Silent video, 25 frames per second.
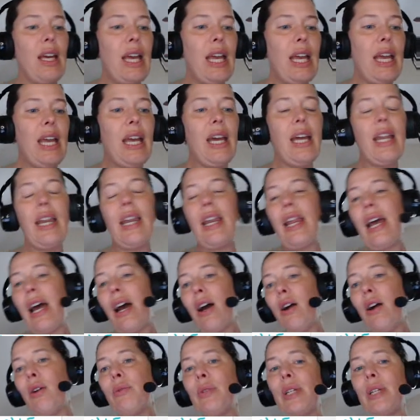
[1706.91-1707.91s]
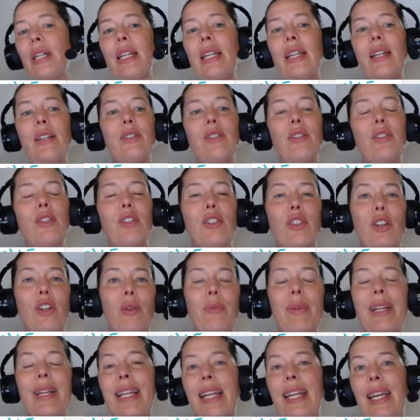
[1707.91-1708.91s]
And now we need to
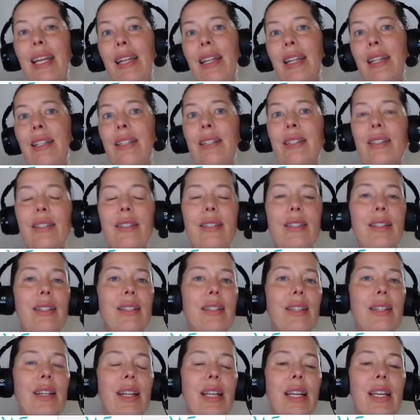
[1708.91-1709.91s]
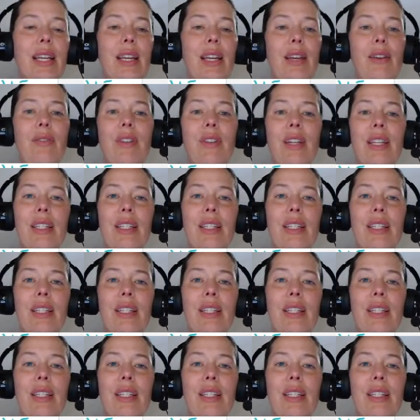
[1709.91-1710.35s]
determine again, is this going to give an